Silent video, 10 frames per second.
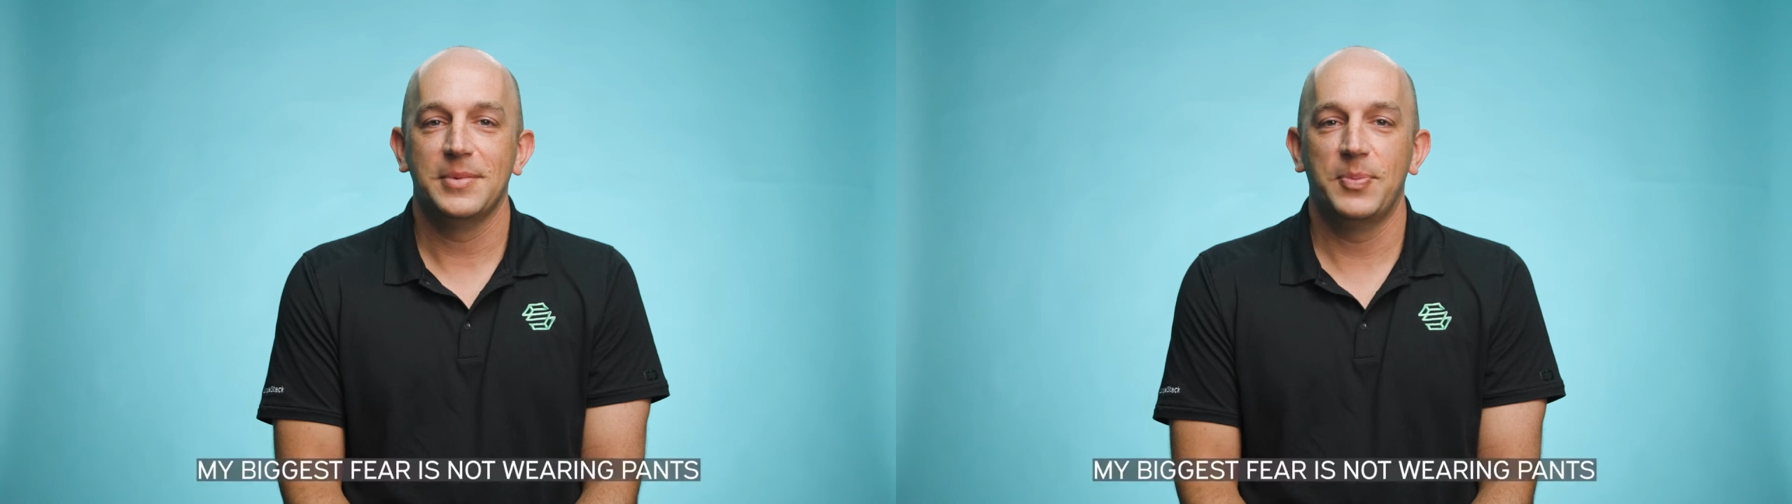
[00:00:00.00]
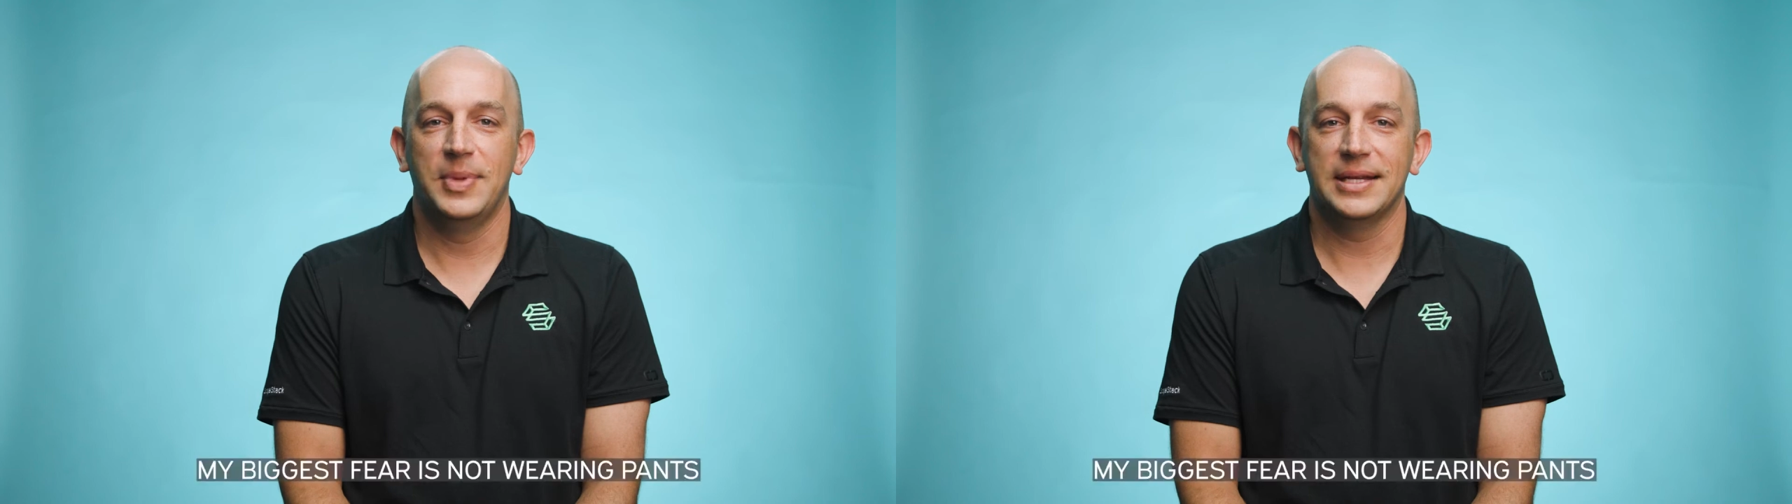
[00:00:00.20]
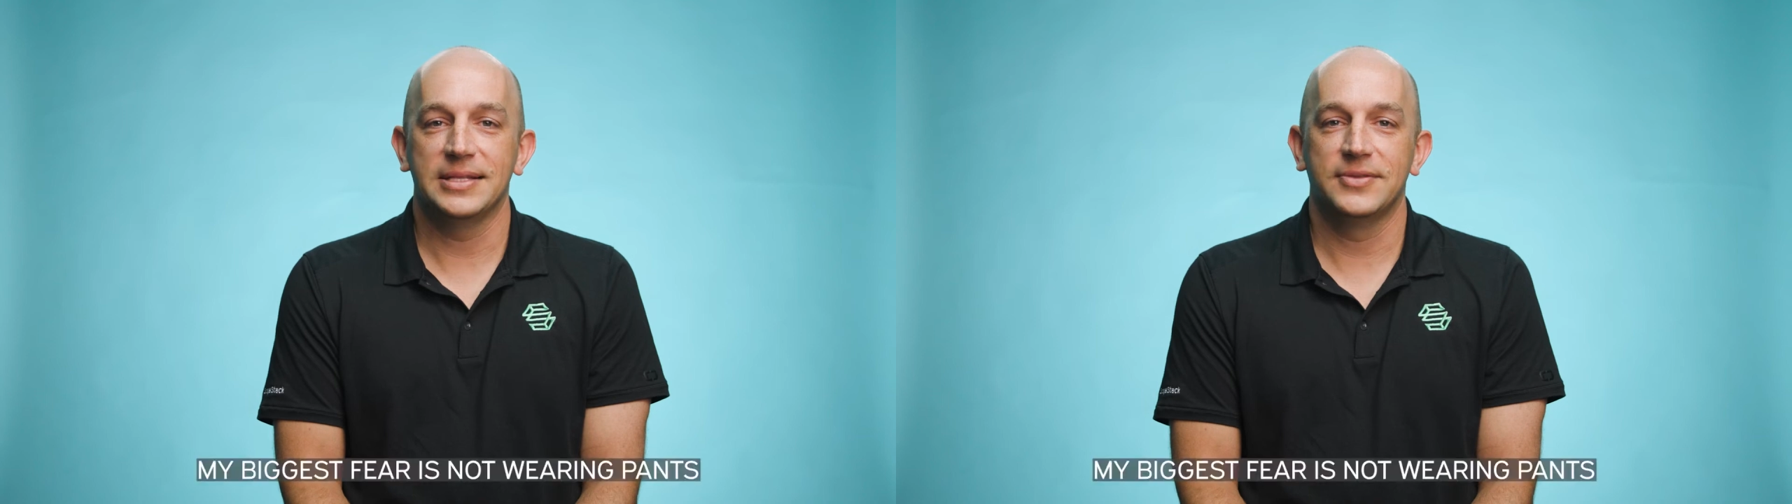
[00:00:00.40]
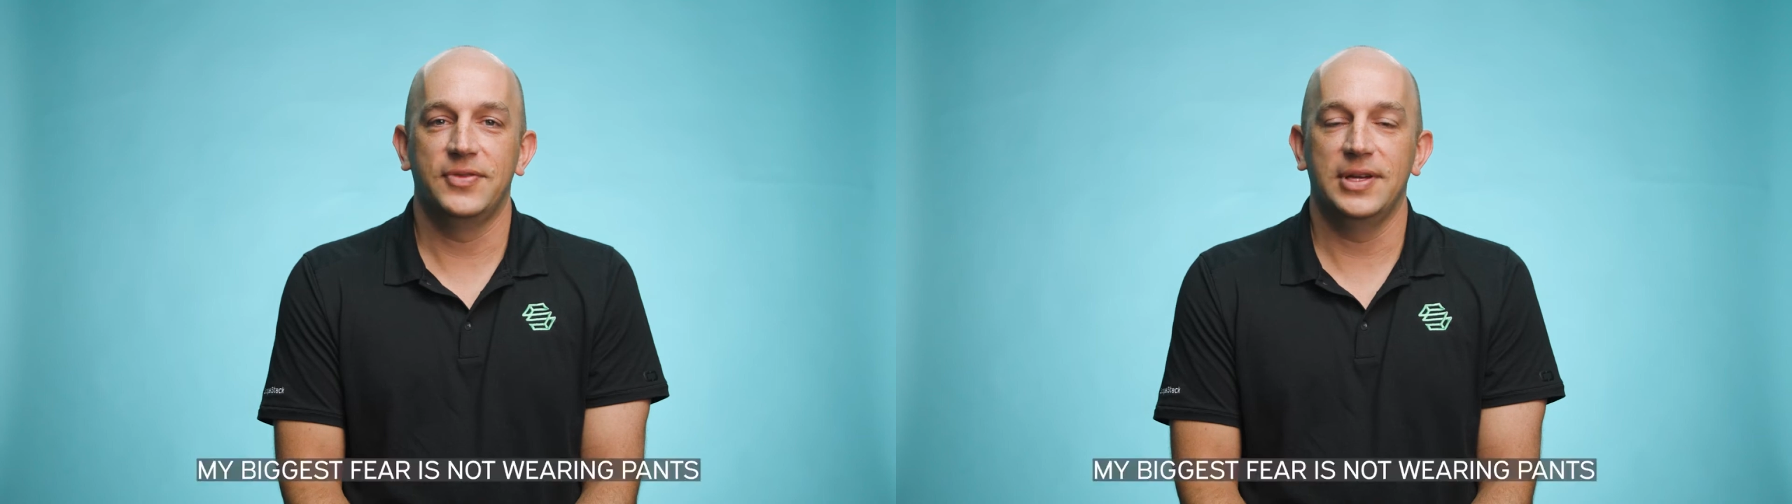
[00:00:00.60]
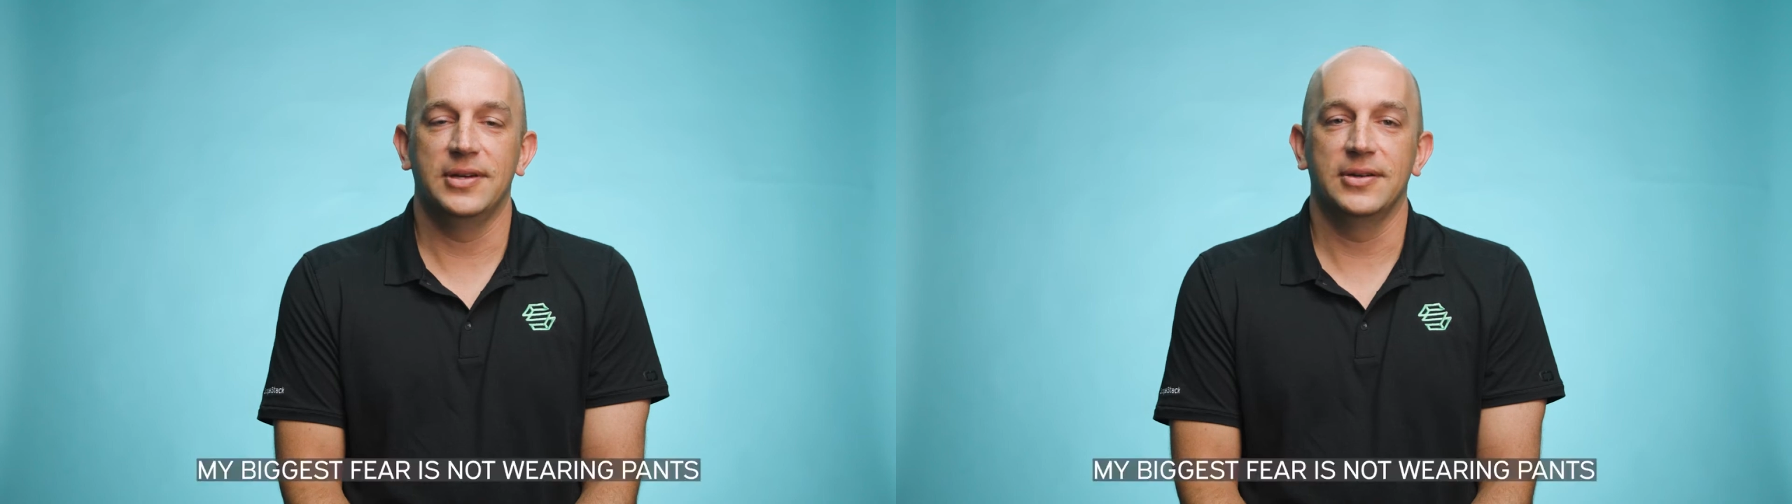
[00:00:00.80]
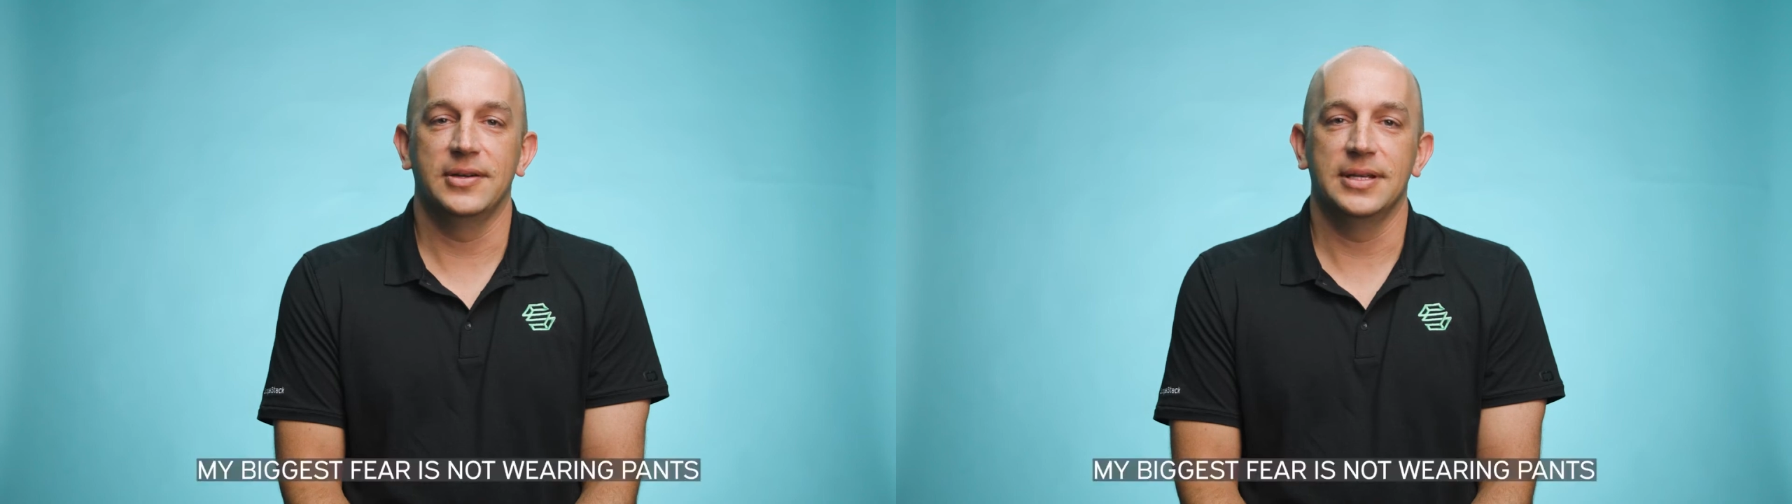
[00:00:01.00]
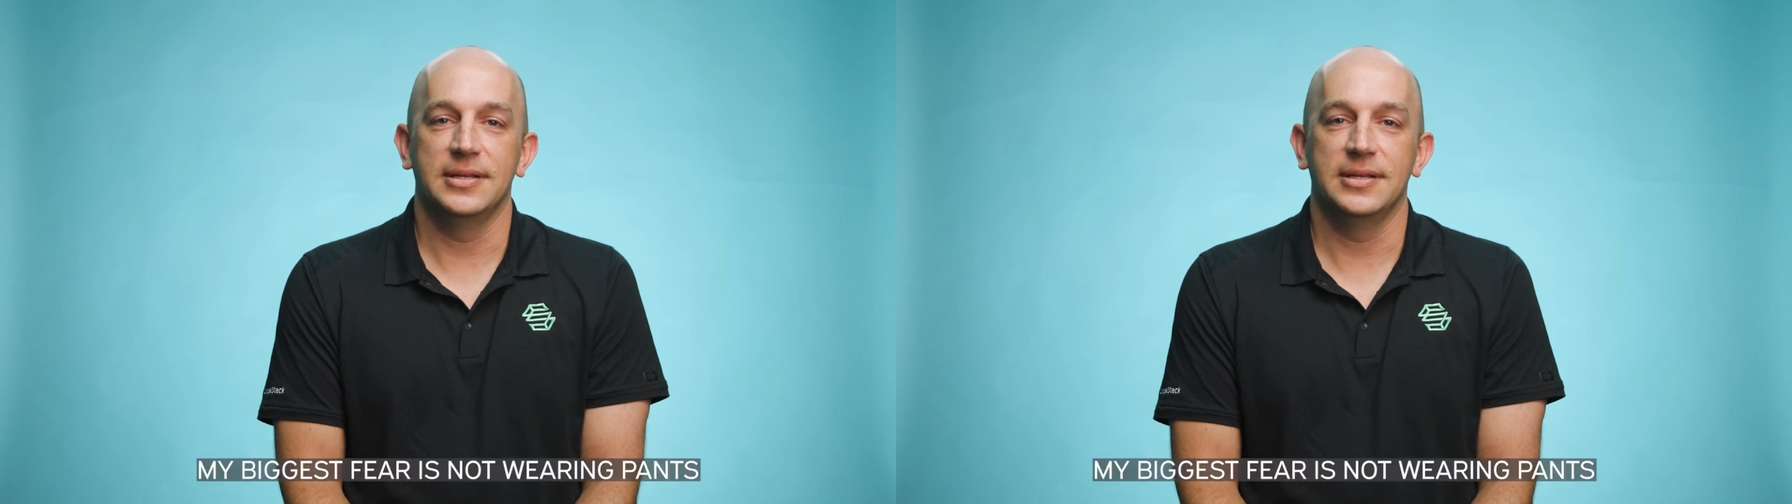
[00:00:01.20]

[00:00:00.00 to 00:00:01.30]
My biggest fear